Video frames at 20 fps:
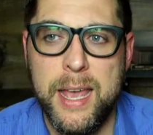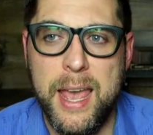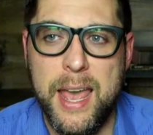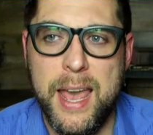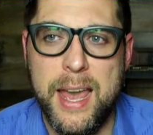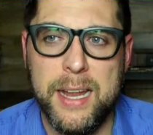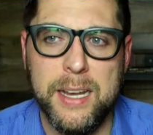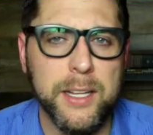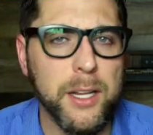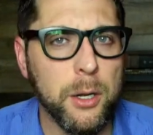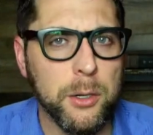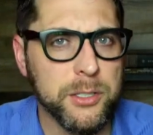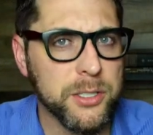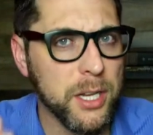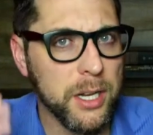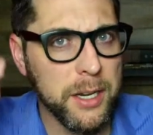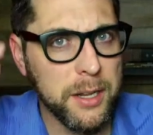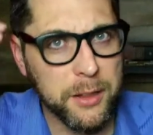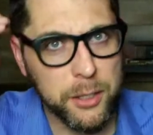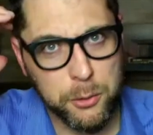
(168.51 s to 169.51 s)
And, you know, it's
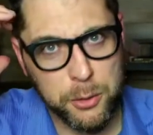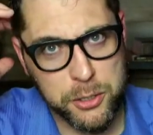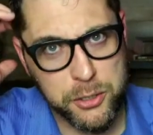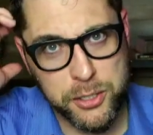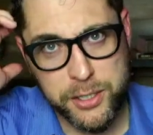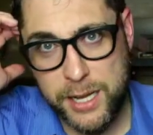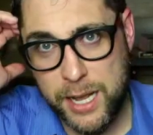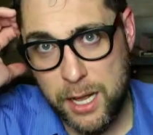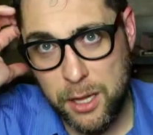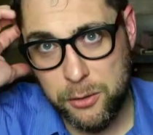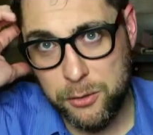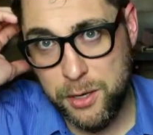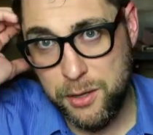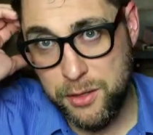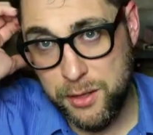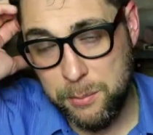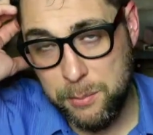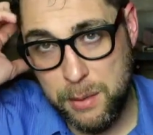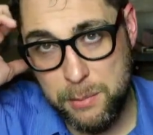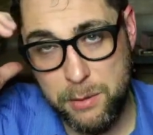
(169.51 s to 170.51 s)
not in the Christian calendar. I
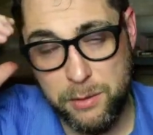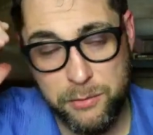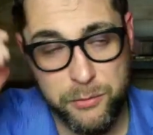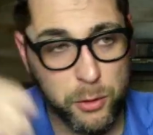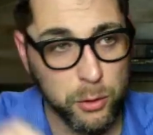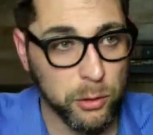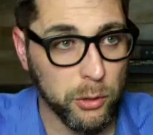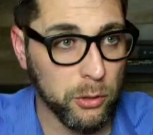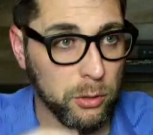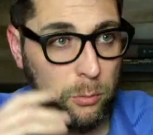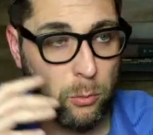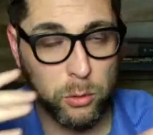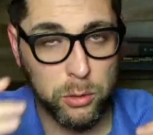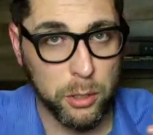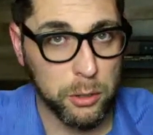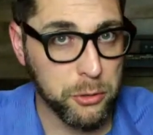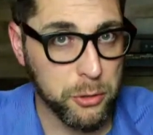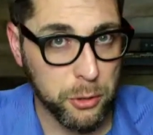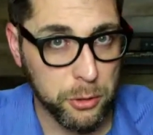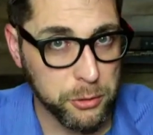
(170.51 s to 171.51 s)
think maybe if you're a little more
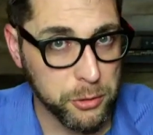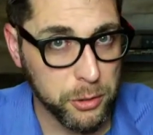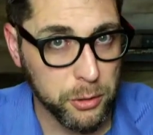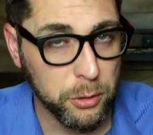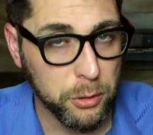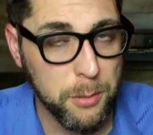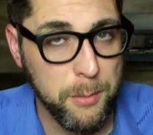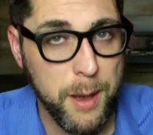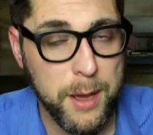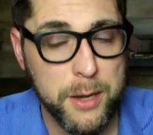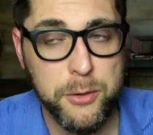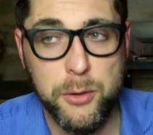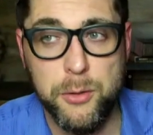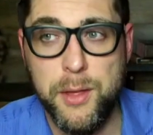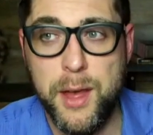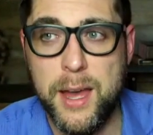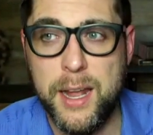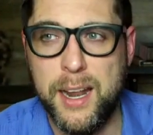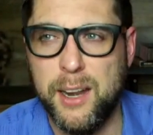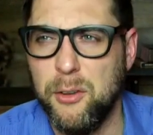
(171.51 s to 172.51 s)
liturgical, you might do
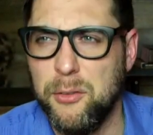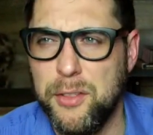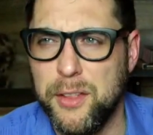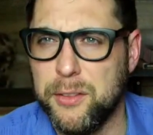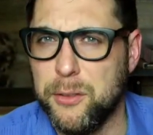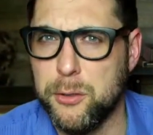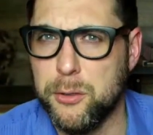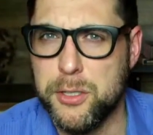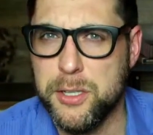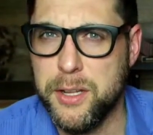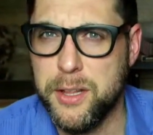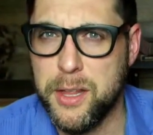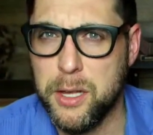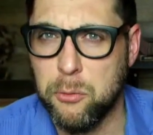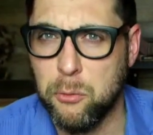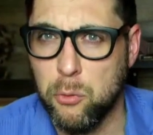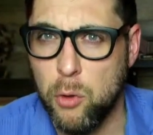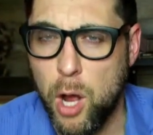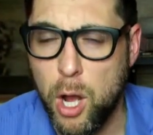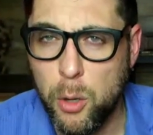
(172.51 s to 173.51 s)
that. I don't think there's anything
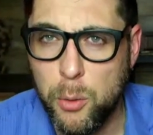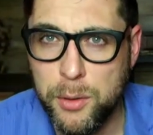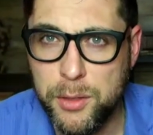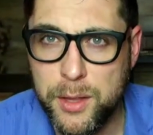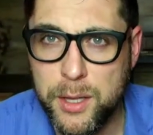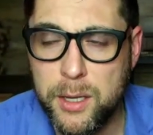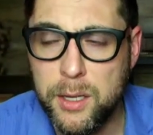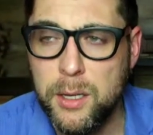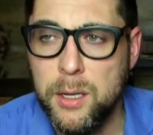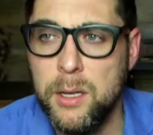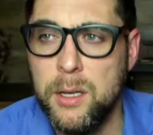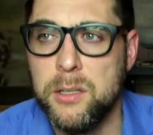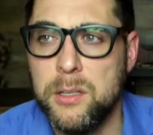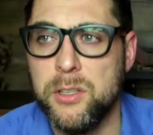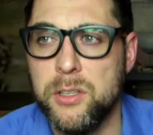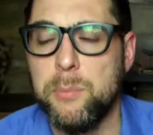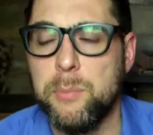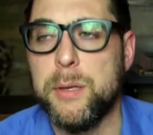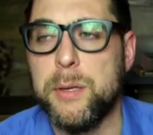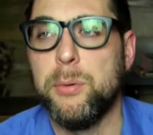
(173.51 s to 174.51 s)
wrong with it.
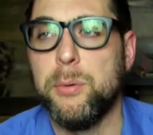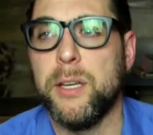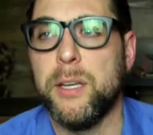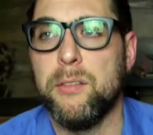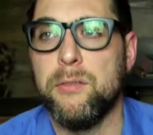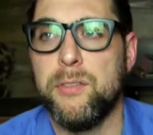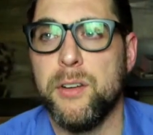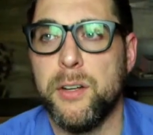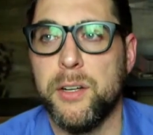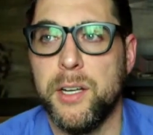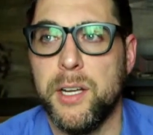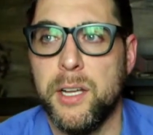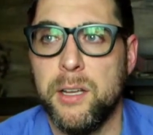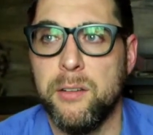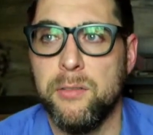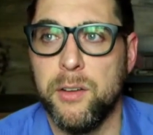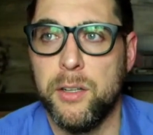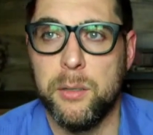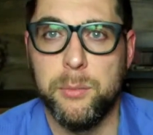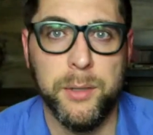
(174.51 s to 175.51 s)
Some people get very
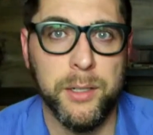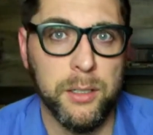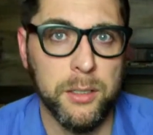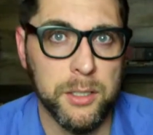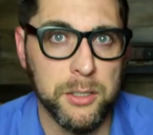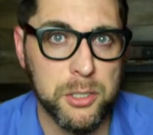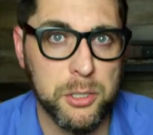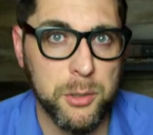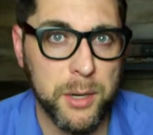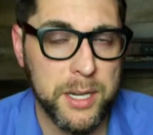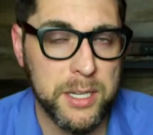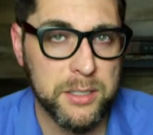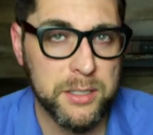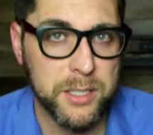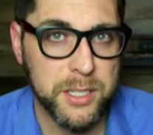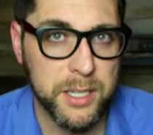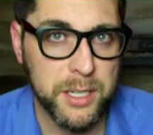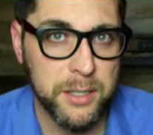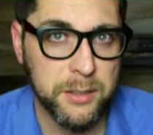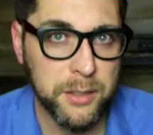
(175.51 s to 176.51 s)
fundamentalist
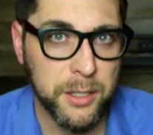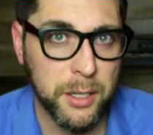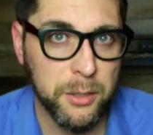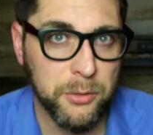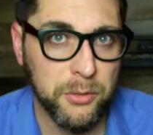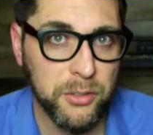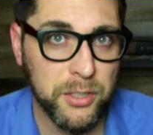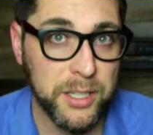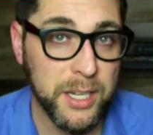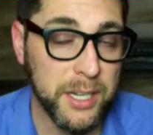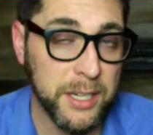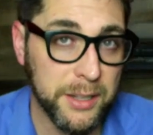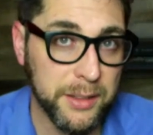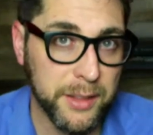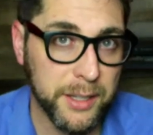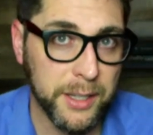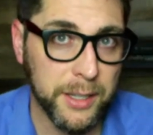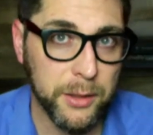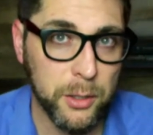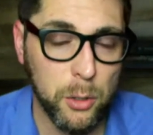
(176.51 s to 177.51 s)
crazy and, you know, see
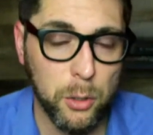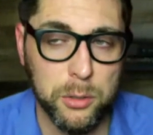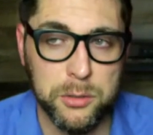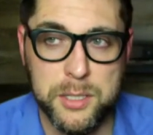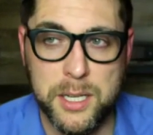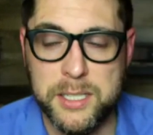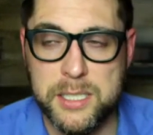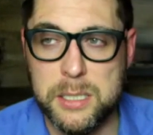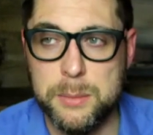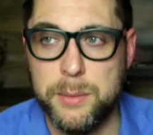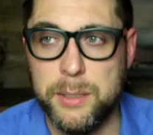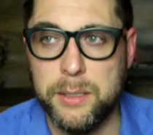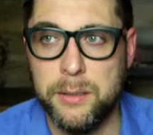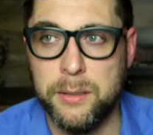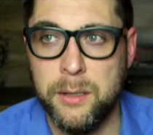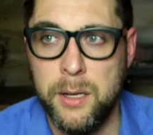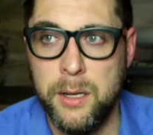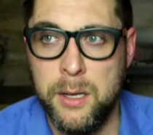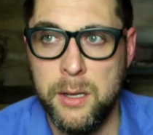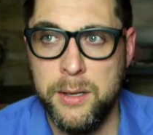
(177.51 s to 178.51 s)
anything in the Old Testament and
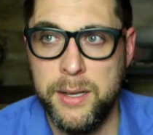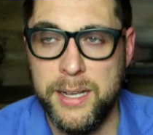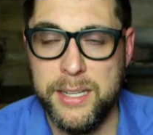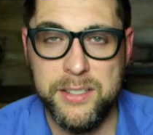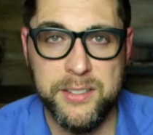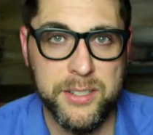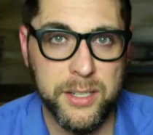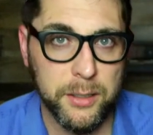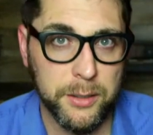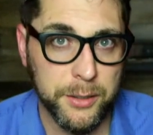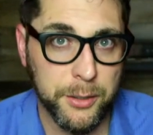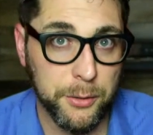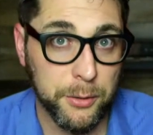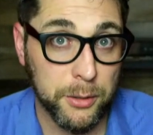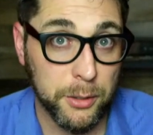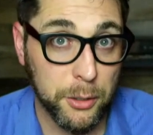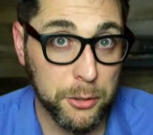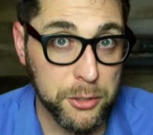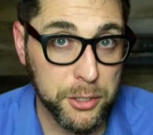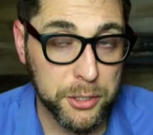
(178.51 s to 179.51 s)
instantly are
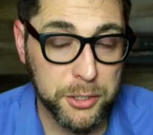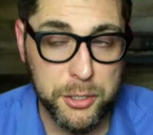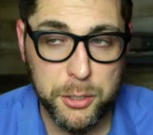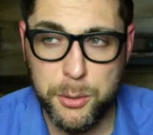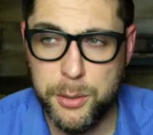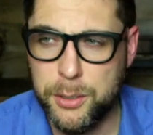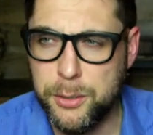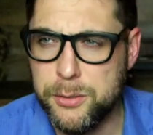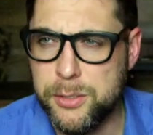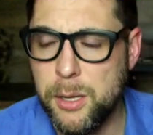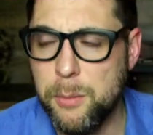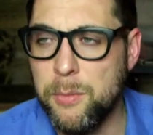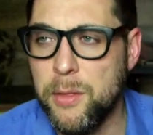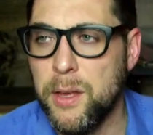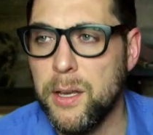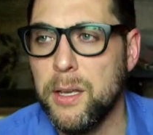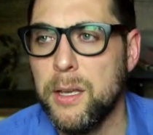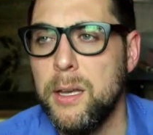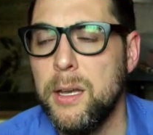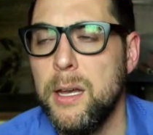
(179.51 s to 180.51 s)
allergic to it or
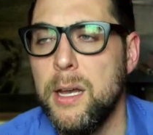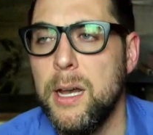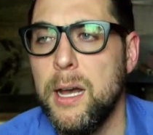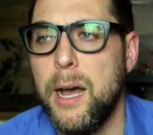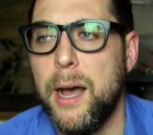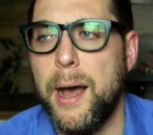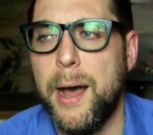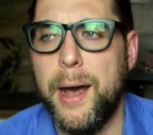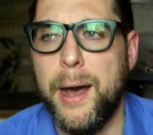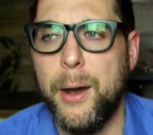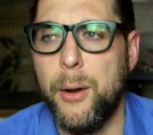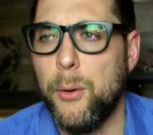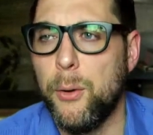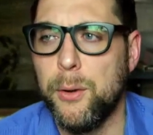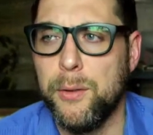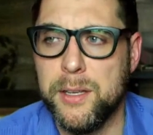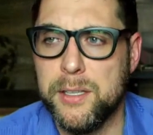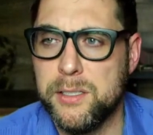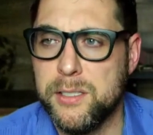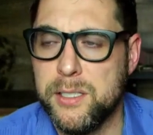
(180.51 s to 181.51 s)
something, uh, or they